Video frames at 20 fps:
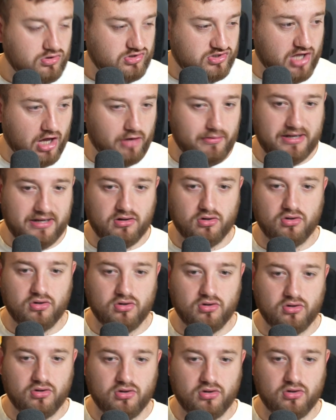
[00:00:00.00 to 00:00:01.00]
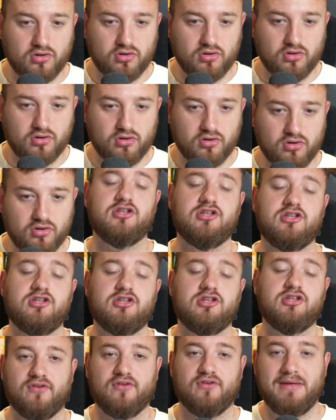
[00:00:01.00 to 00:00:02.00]
going on? At the start of the
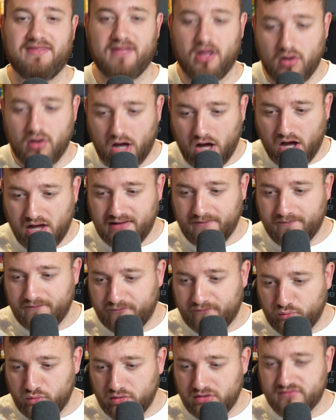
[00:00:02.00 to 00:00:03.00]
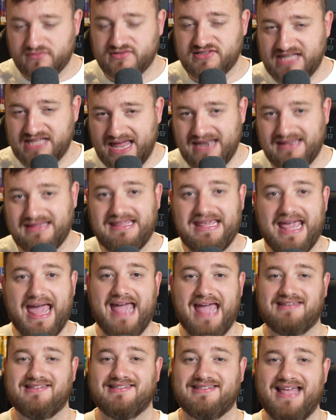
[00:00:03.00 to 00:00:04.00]
transfer window, I would have said,
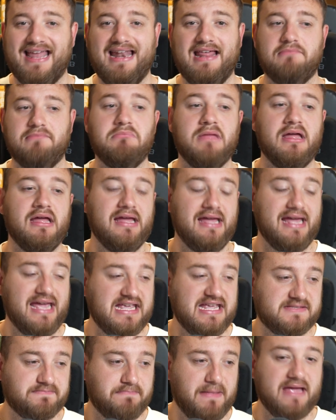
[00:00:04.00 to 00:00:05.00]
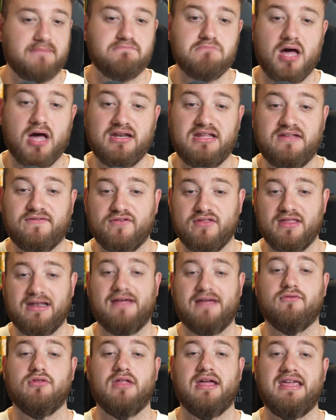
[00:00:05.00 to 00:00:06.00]
yes, sell him. It's big money for the
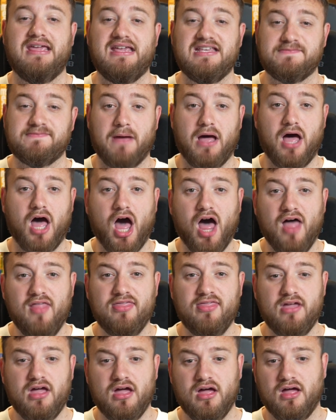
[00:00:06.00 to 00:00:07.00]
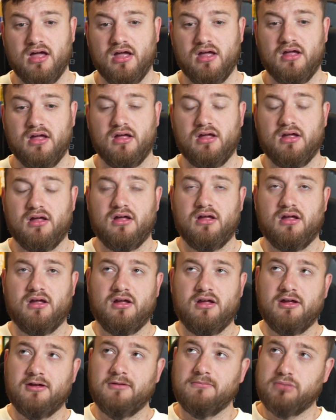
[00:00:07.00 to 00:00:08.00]
level that he is. But under
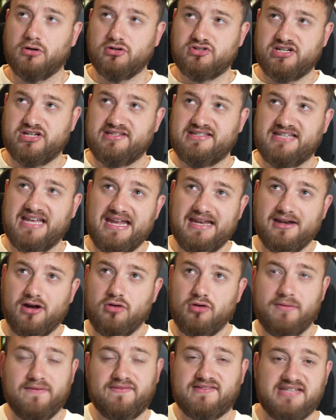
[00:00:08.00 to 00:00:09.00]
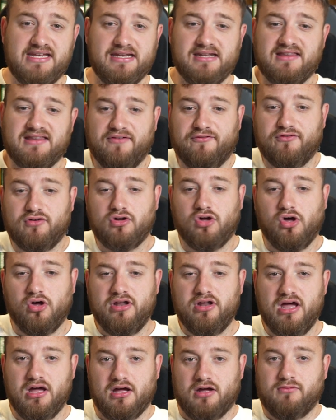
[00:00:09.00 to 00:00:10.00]
Pochettino, we've seen a different
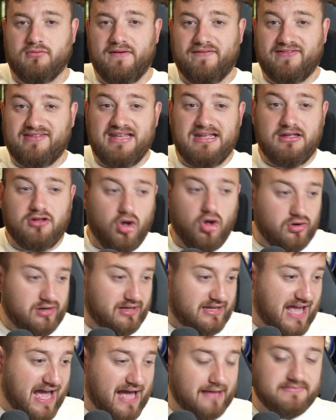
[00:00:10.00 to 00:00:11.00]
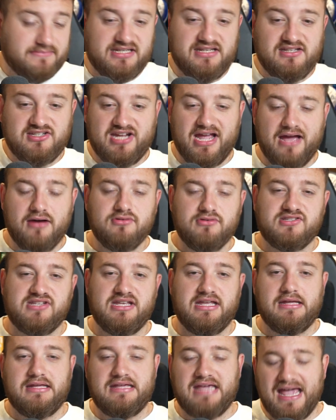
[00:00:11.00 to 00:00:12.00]
Conor. We've seen Conor captain Chelsea.
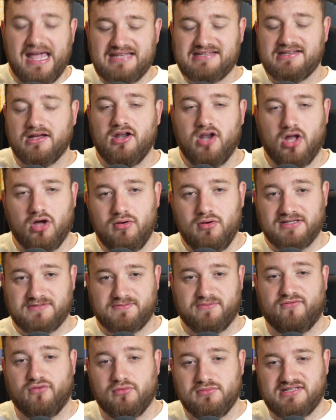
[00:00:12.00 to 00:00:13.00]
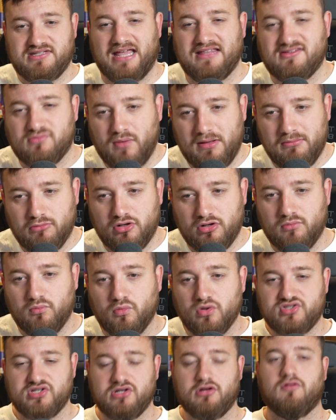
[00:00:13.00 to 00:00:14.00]
Yes, I know his performance against Wimbledon
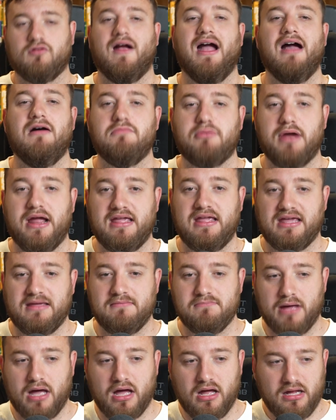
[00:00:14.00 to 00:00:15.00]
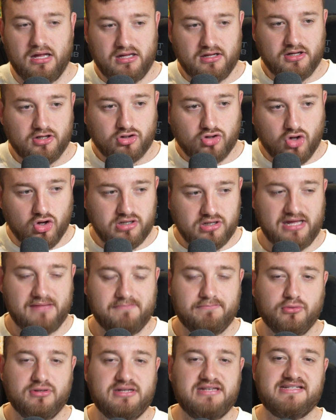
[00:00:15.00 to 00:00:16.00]
wasn't groundbreaking, but Conor
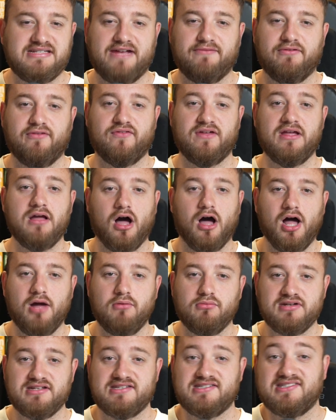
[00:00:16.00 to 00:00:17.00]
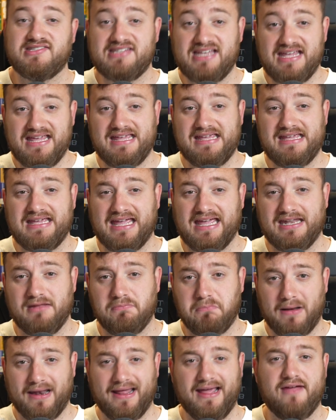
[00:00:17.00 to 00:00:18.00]
embodies everything I want to see in a
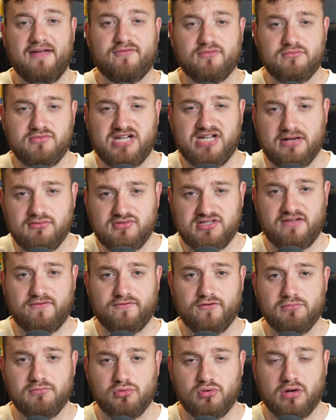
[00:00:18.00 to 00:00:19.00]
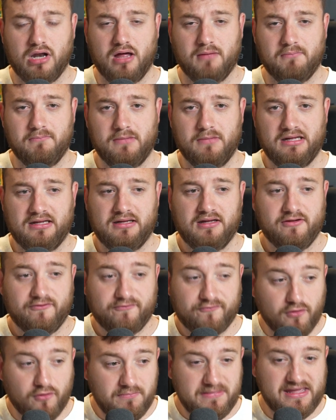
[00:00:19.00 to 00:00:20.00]
player from Chelsea Football Club,
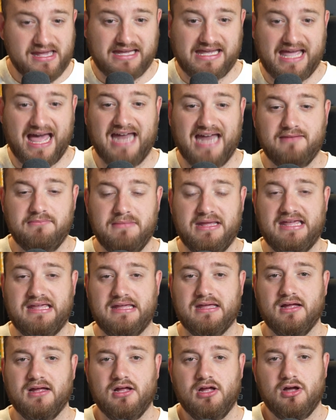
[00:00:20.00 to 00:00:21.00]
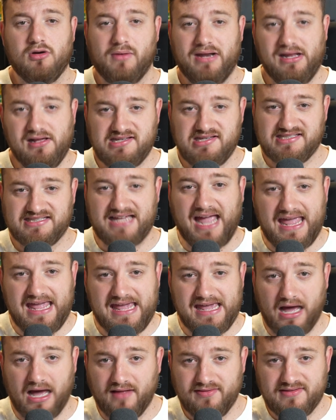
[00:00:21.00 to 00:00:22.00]
from the academy. When I say
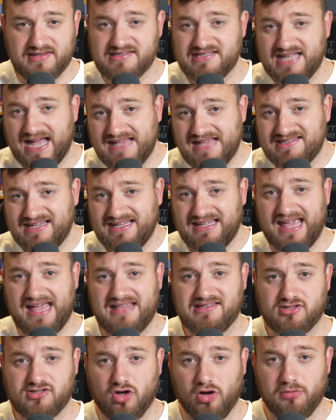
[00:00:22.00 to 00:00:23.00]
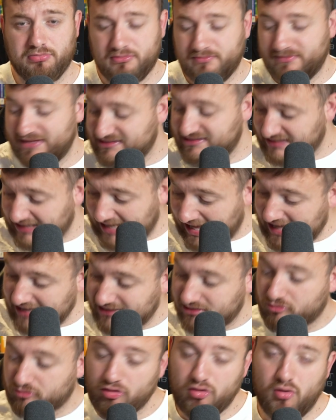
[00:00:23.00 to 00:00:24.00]
he understands and gets Cobham, this
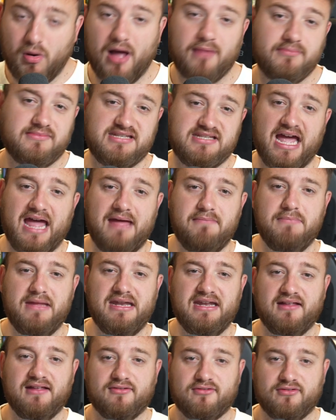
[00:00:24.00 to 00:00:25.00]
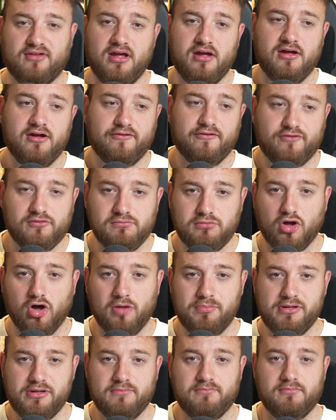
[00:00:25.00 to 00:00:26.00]
kid grew up 10 minutes from
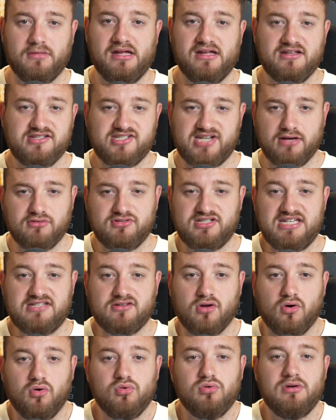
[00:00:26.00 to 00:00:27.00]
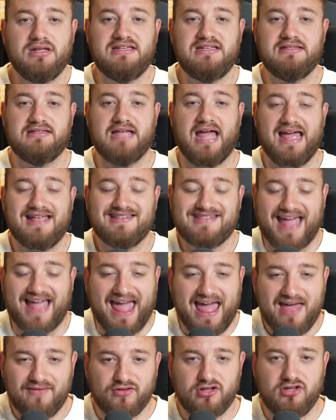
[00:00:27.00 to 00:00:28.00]
Cobham. Chelsea's all he has
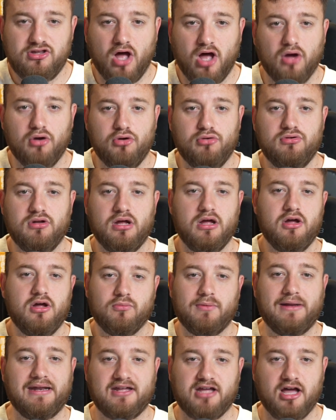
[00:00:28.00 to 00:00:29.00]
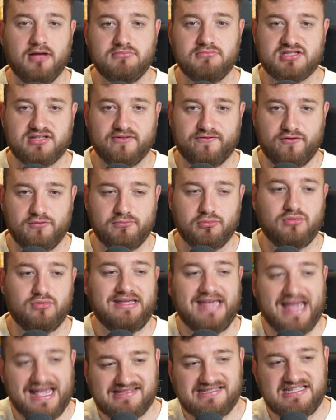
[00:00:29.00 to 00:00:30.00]
ever known when it comes to football.
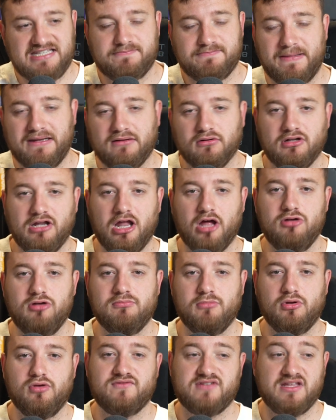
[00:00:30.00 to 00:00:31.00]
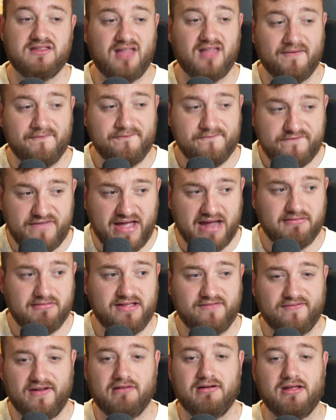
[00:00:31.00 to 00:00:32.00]
Yes, he's been on loan moves and done very,
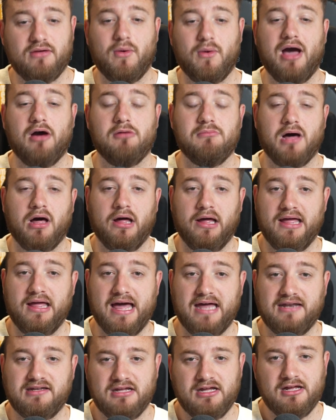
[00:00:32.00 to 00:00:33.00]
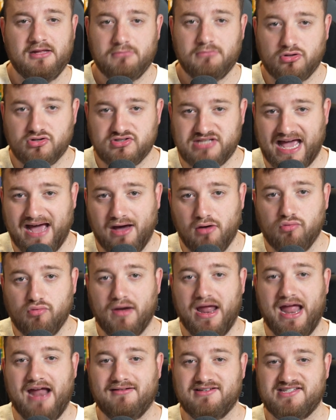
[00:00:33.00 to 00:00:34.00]
very well, might I add, because how
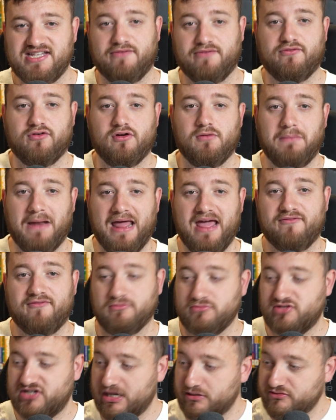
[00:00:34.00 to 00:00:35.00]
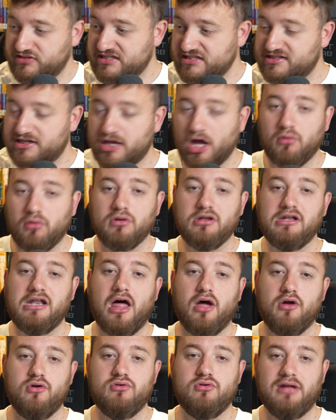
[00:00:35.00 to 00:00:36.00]
rare is it for a player from Chelsea to go on
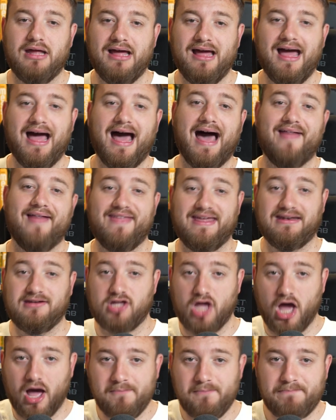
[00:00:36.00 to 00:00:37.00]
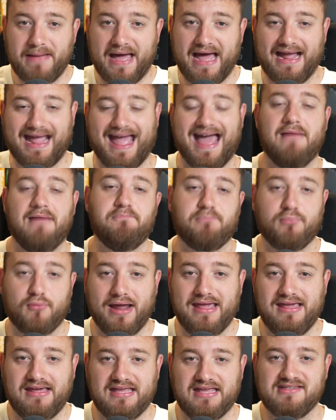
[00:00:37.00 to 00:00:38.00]
loan and then come back and
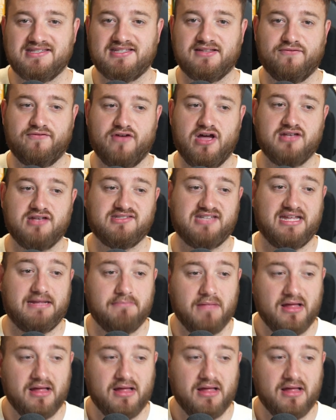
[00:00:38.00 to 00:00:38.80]
break into the first team?